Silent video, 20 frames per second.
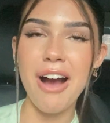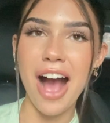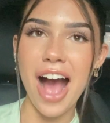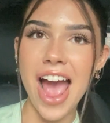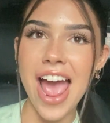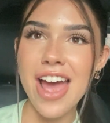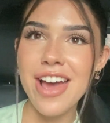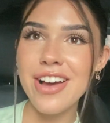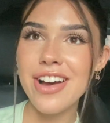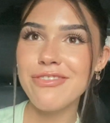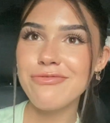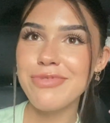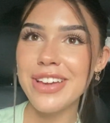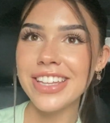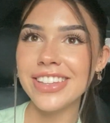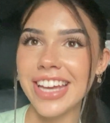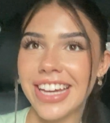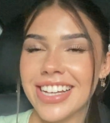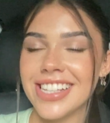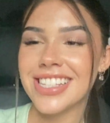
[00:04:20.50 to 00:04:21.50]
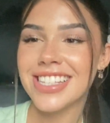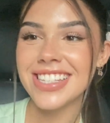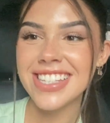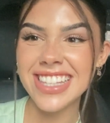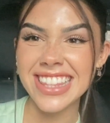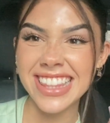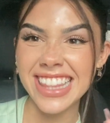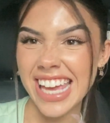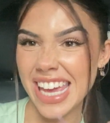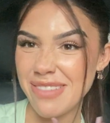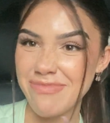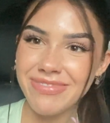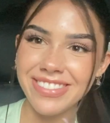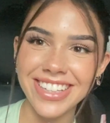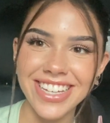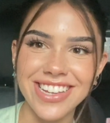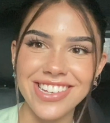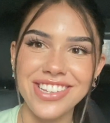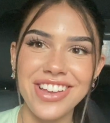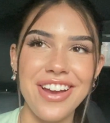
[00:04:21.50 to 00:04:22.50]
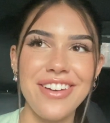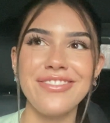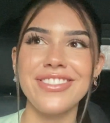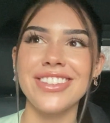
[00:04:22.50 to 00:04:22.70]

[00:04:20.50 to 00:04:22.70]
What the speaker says: I have been like sleepless over